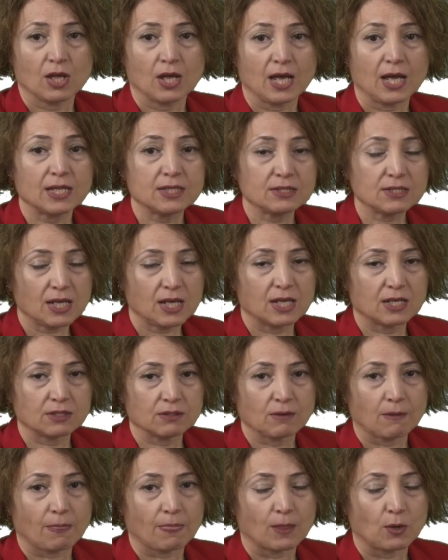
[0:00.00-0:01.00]
And
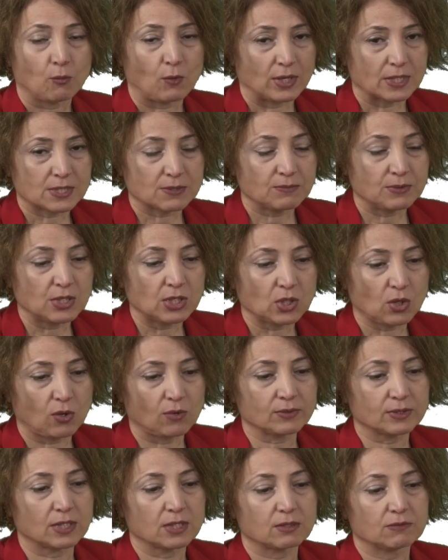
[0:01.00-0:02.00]
then once we know
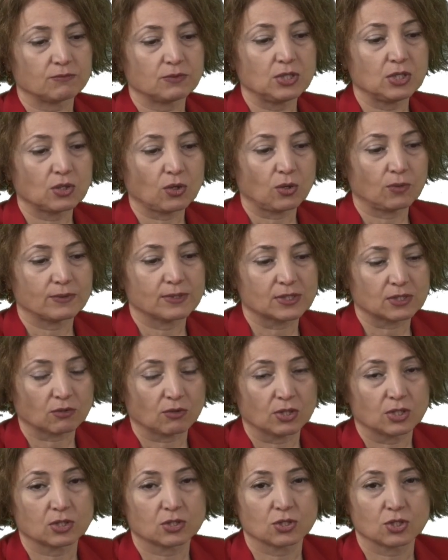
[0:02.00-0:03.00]
that, we know it's
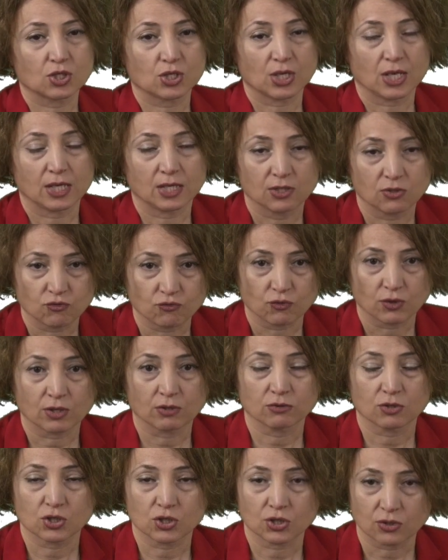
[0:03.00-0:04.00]
going to change
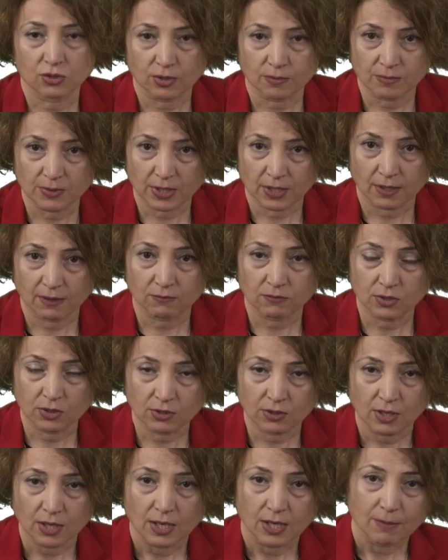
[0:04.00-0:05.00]
rheological
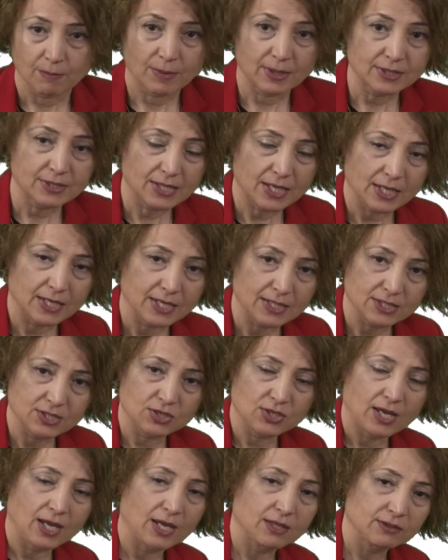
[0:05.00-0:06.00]
behavior, but then at
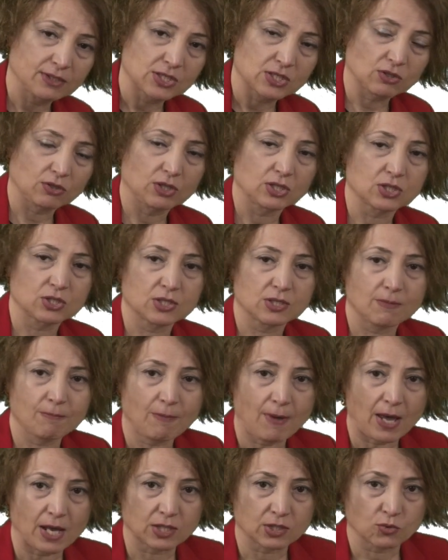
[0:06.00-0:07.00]
the end it's going to
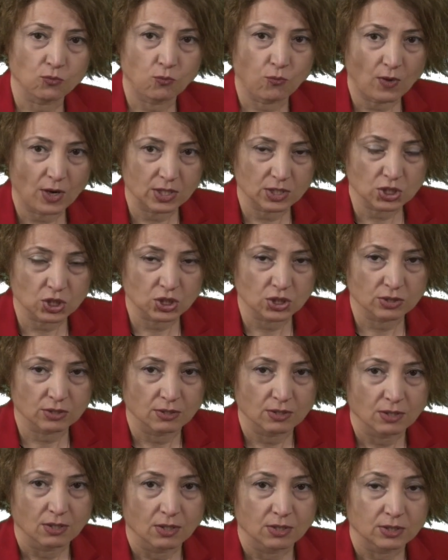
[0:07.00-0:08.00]
impact the function.
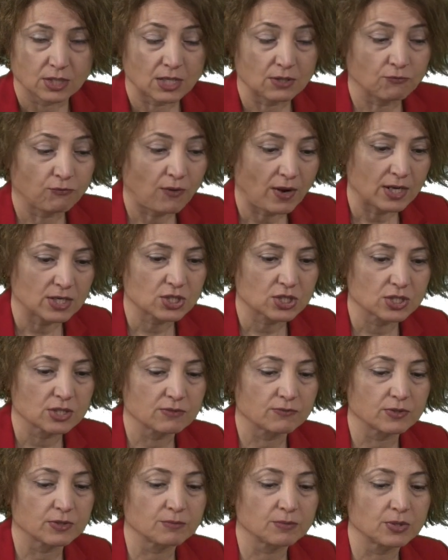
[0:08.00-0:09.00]
That function
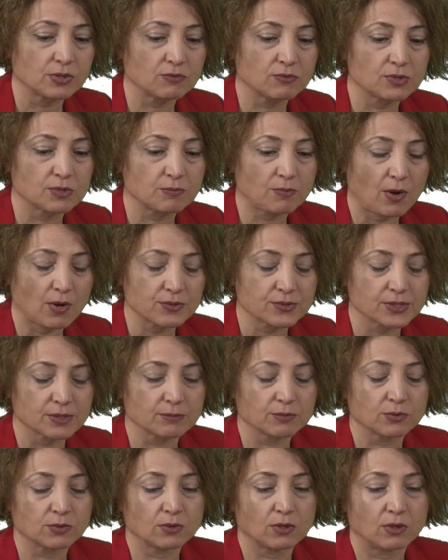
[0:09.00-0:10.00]
will be
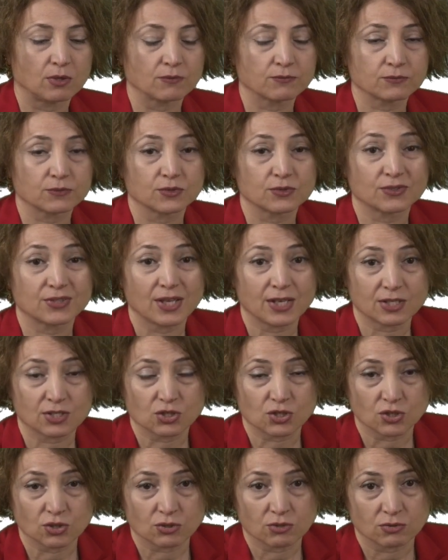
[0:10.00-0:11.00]
responsible of the
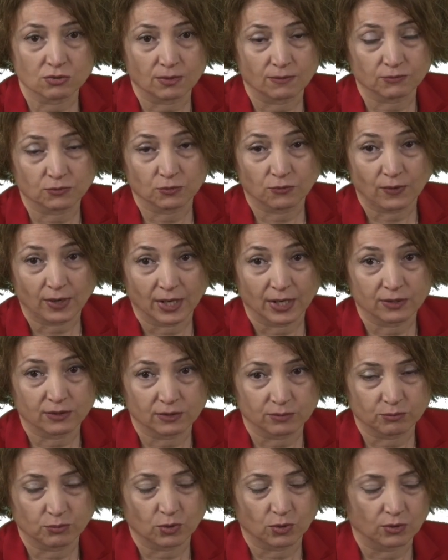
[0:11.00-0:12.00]
texture of the
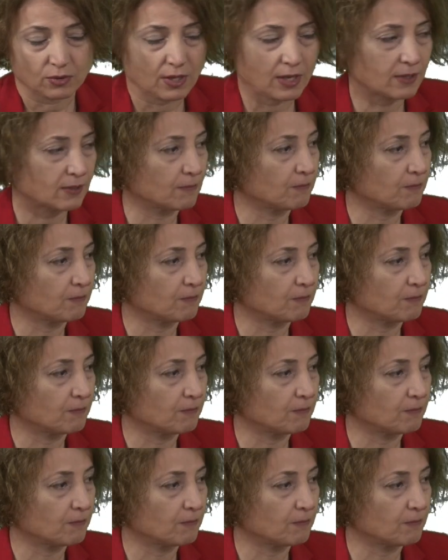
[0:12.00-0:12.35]
final product.